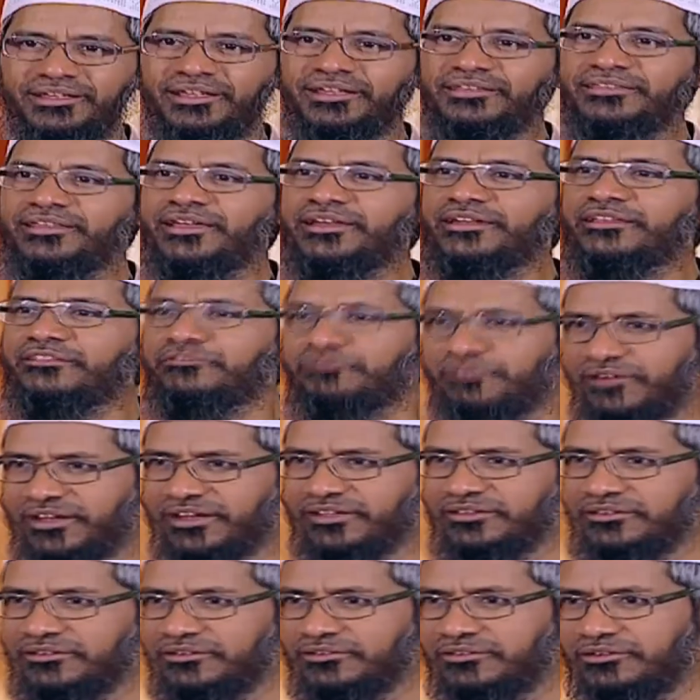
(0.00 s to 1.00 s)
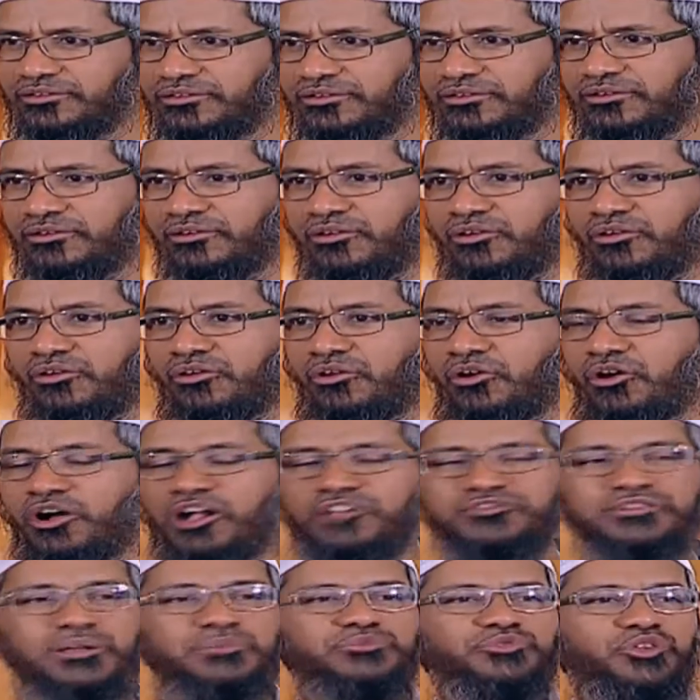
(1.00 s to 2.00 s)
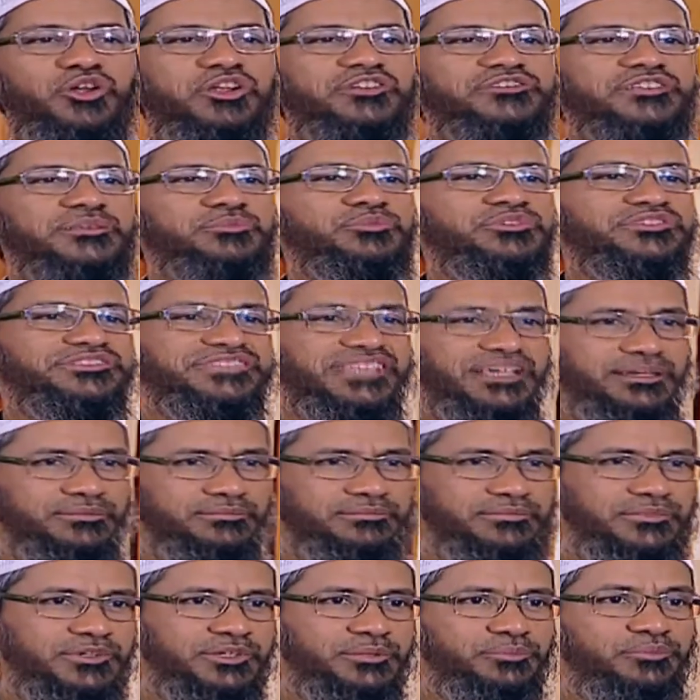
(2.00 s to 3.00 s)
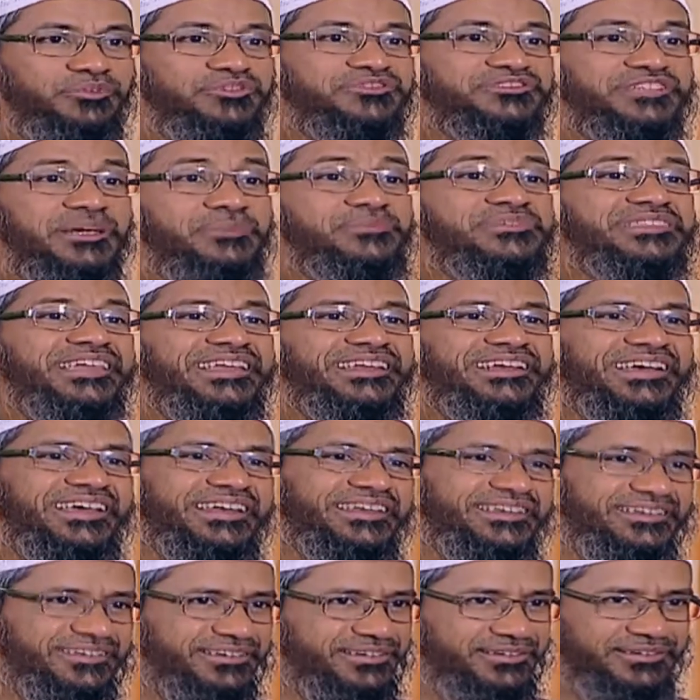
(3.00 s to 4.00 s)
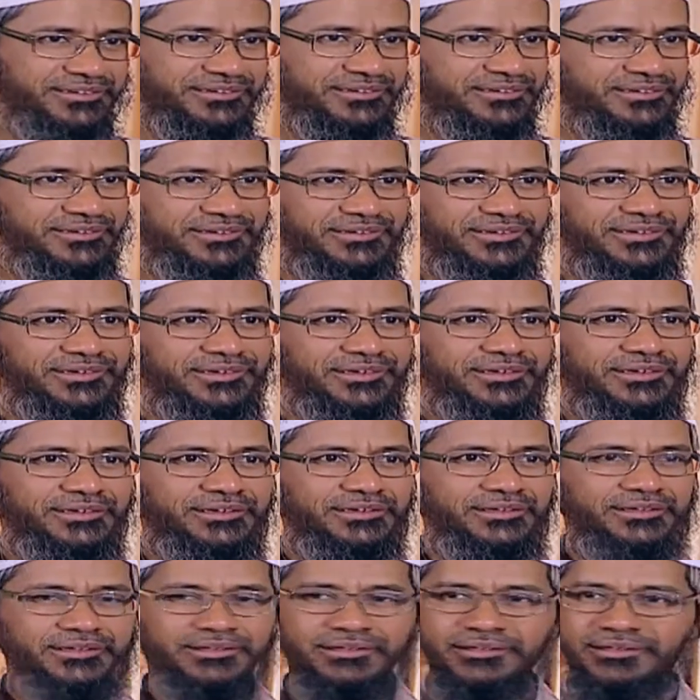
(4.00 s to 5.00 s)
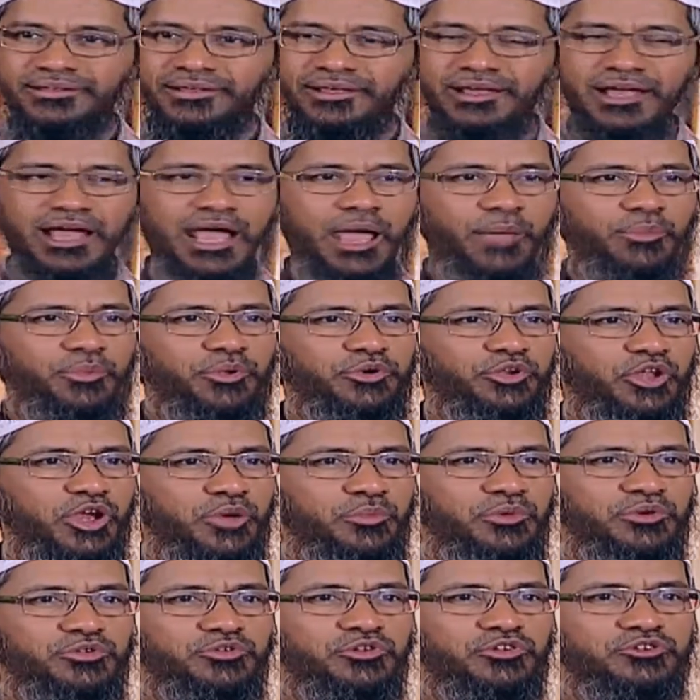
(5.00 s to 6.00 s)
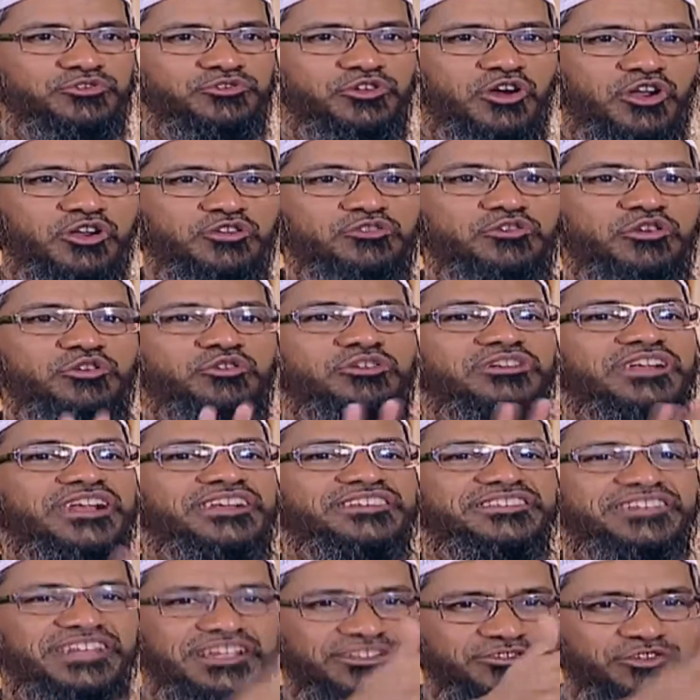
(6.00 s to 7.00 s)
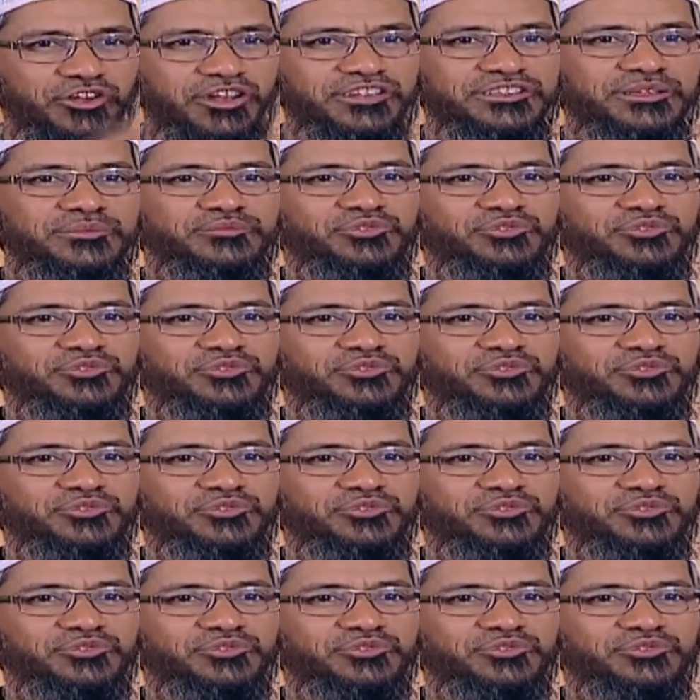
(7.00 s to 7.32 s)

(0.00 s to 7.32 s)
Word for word: Either it is farz or some scholars say mustahab. Mustahab is encouraged. I'm not talking about those scholars who don't consider scholars.